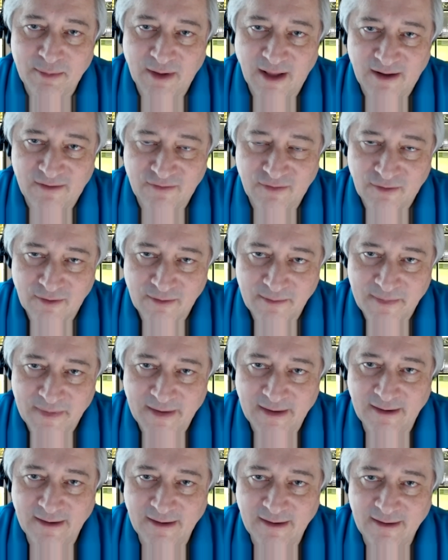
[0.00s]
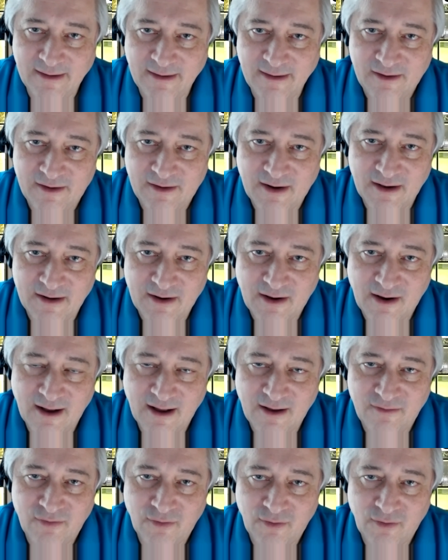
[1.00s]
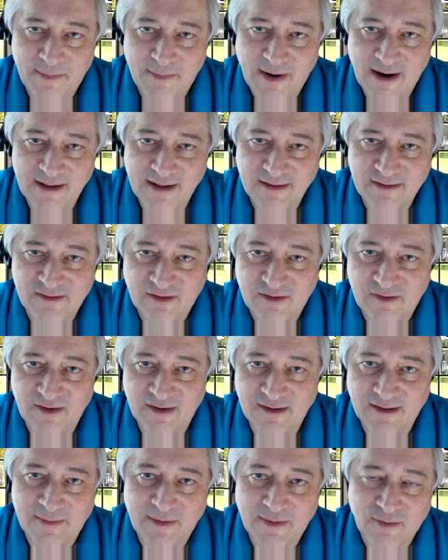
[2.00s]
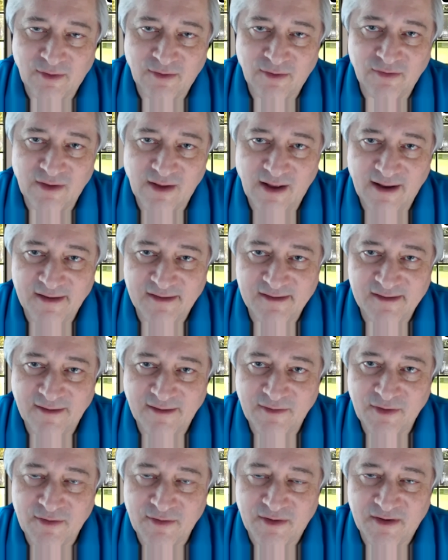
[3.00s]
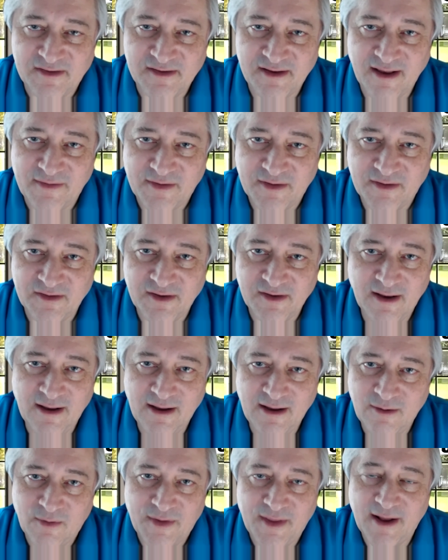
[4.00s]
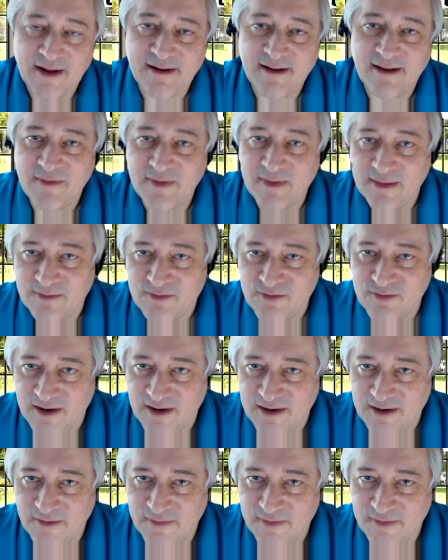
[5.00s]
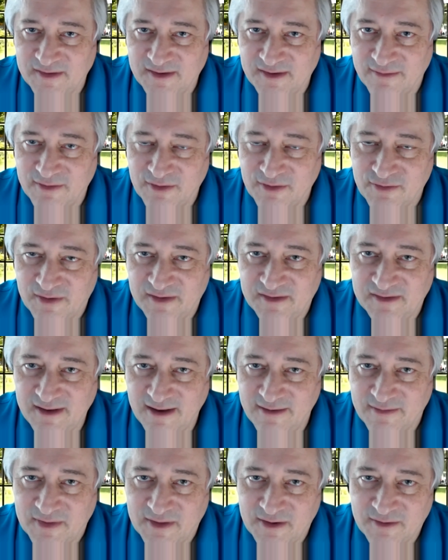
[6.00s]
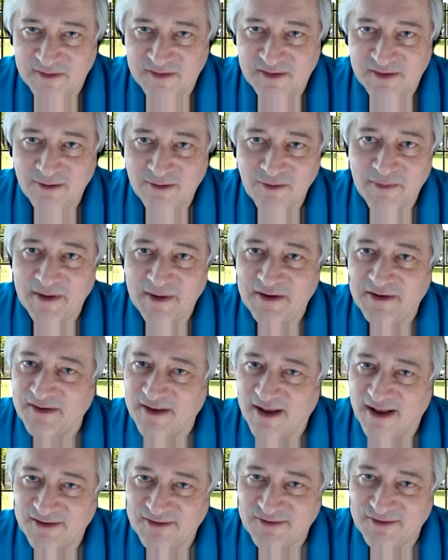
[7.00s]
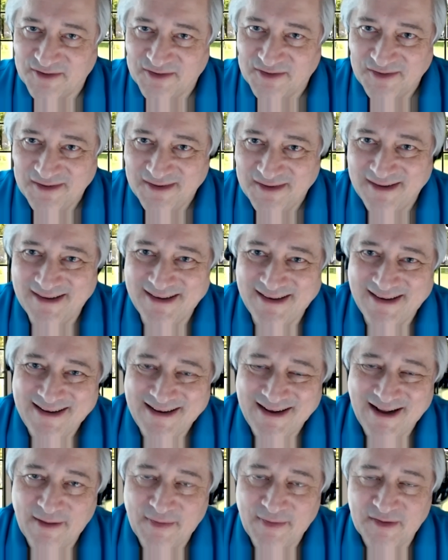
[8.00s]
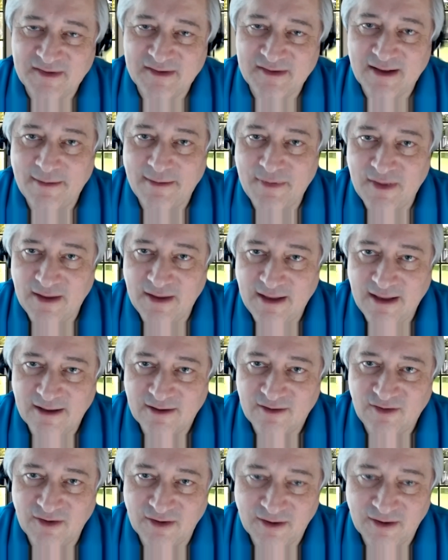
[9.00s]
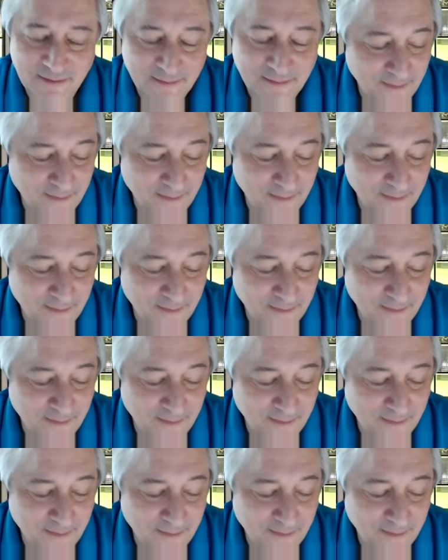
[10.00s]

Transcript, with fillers: platform you don't hire four pilots and tell them they're all flying 737s without giving them training on the 737. The result will be disastrous. And the same thing here too.